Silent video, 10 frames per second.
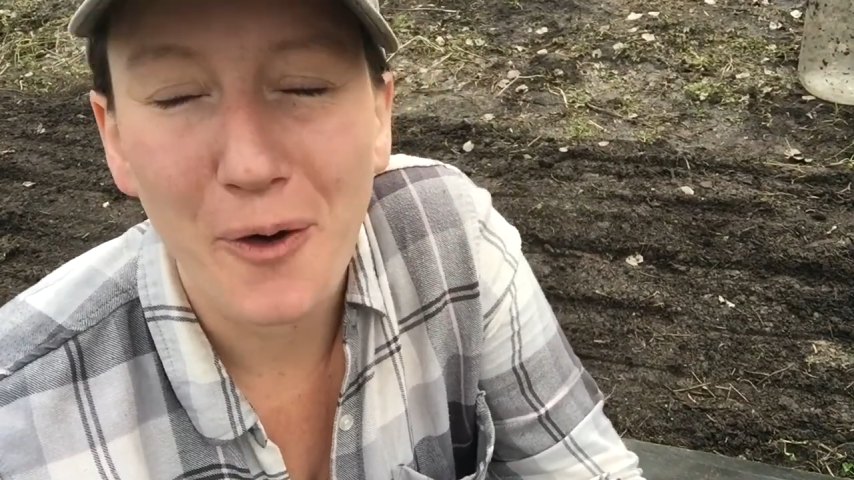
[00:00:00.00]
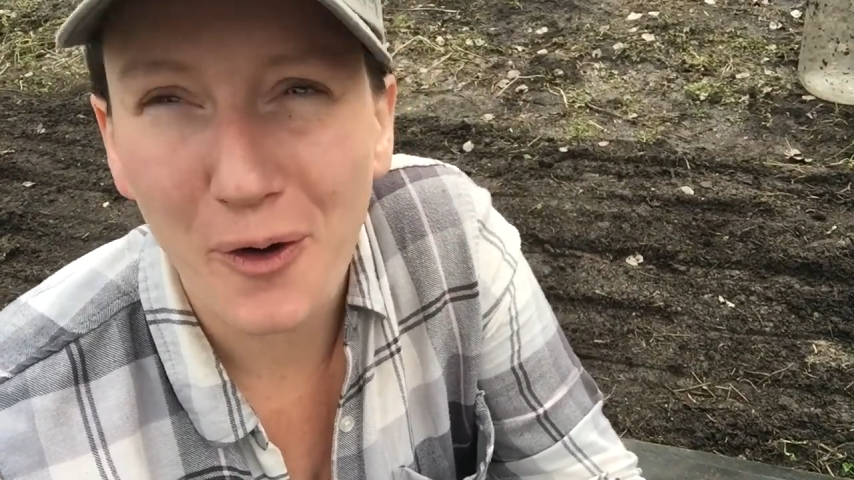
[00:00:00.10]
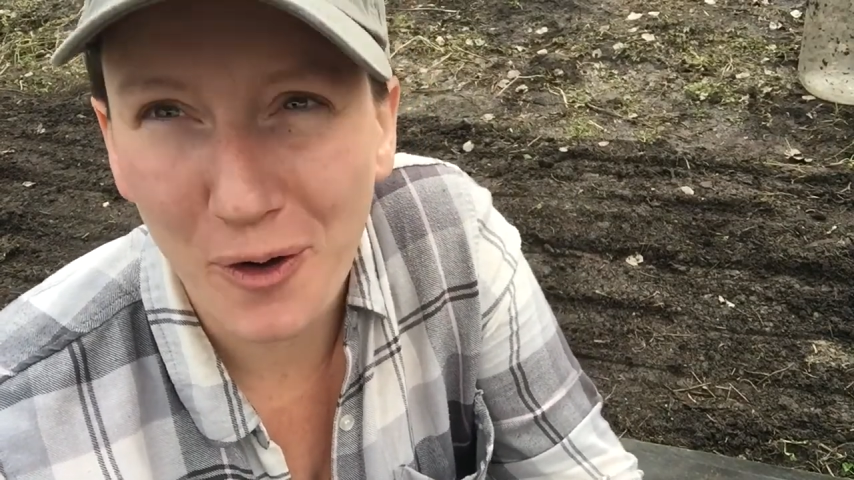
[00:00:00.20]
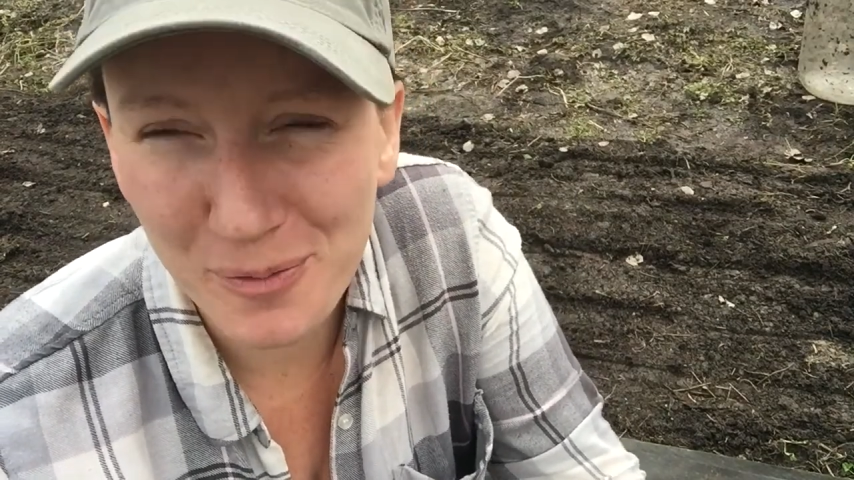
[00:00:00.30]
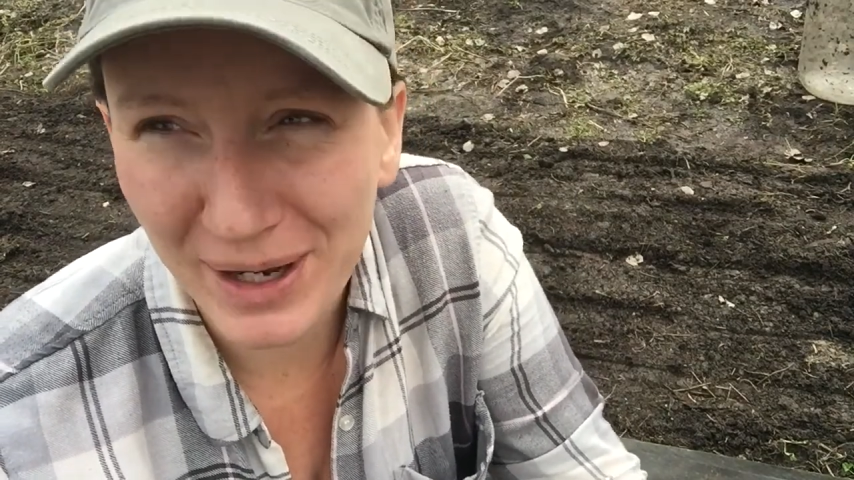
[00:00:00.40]

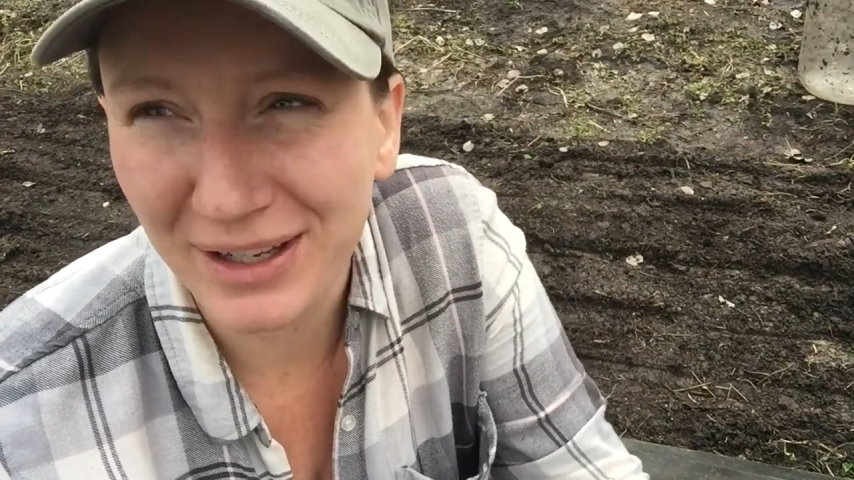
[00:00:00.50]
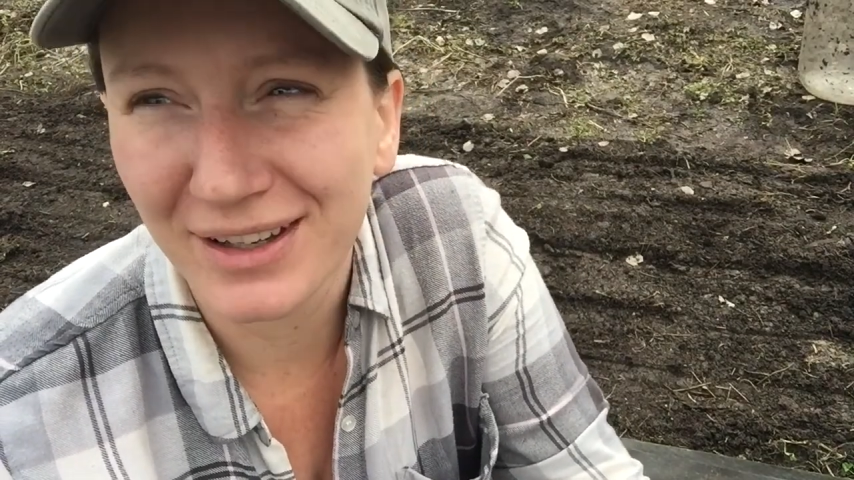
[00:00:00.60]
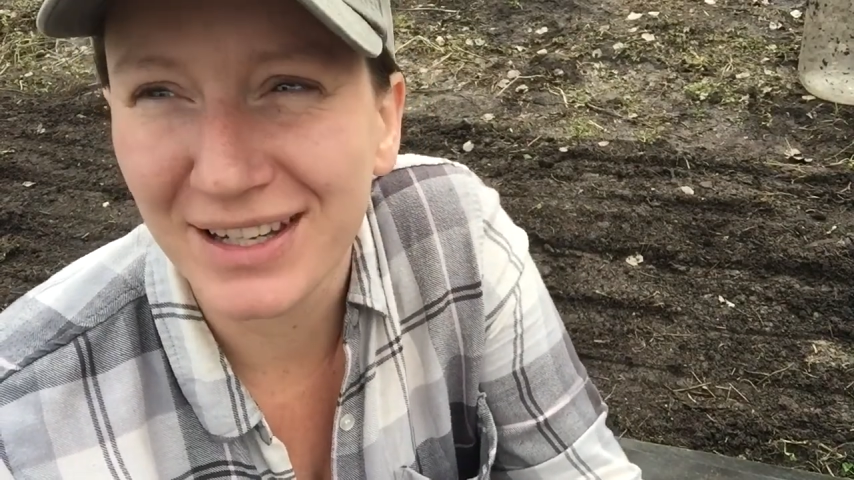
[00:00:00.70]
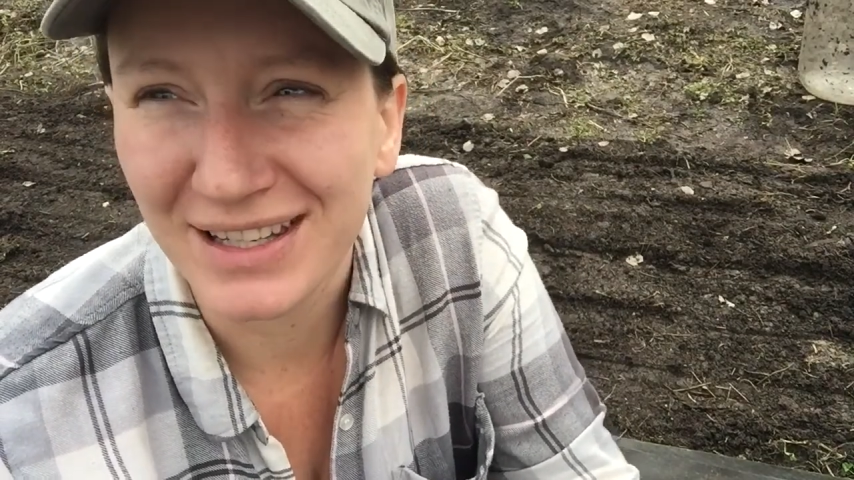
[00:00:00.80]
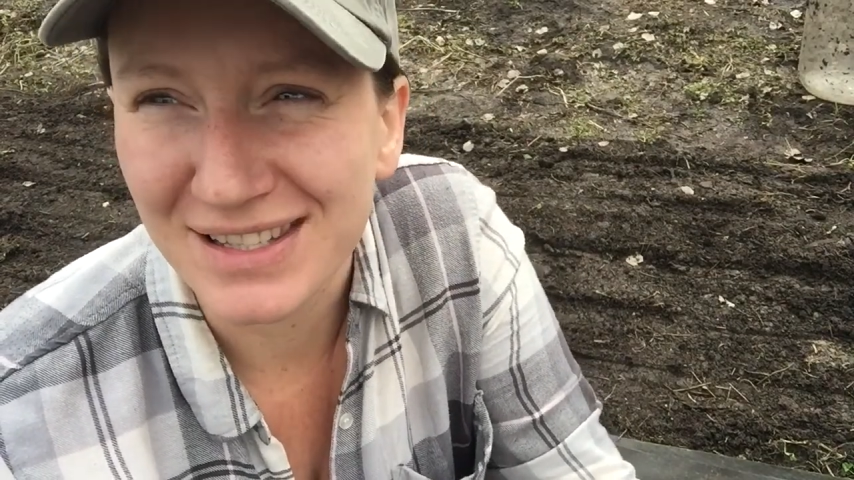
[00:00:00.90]
oh my
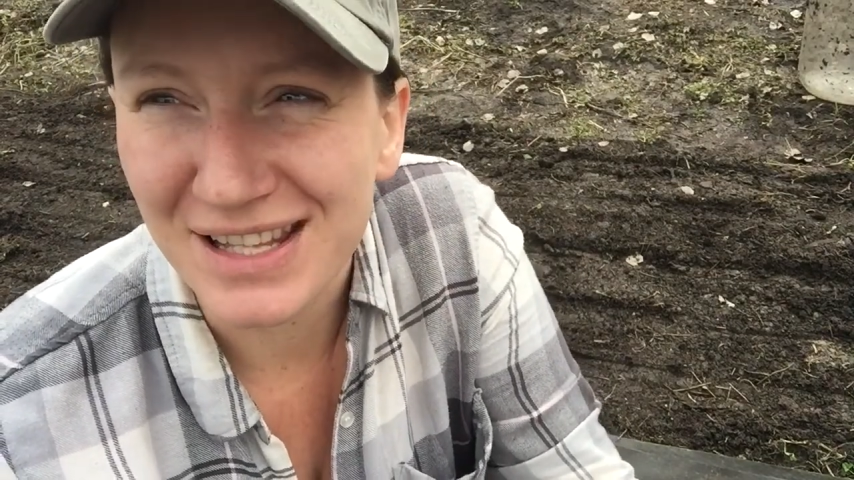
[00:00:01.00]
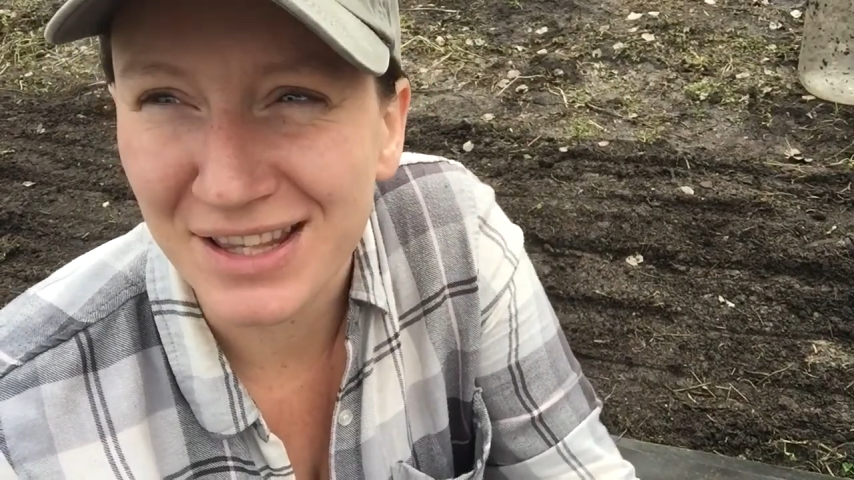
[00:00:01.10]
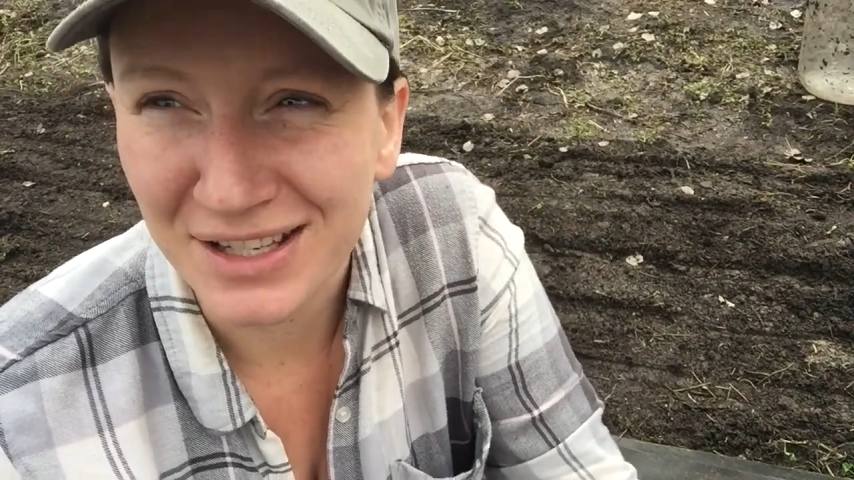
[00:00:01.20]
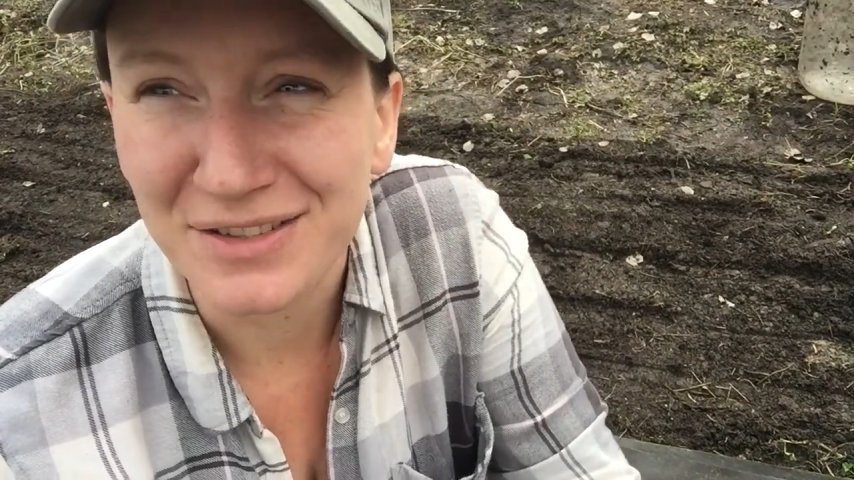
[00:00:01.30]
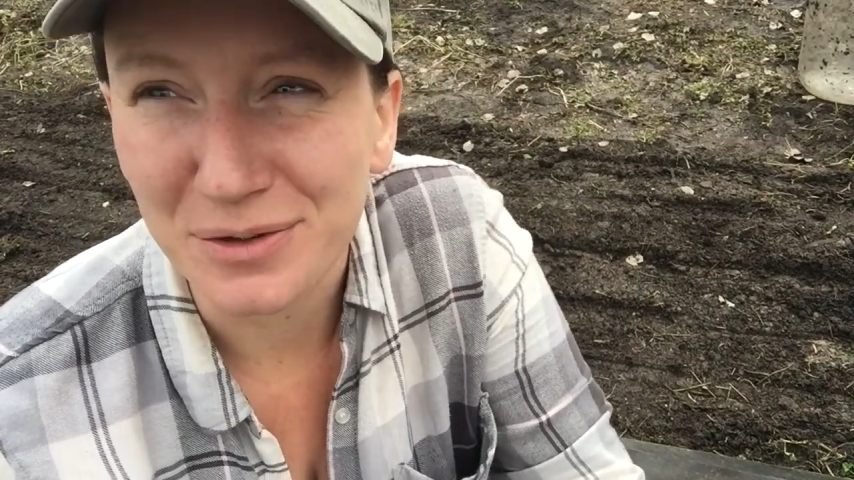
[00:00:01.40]
goodness, the things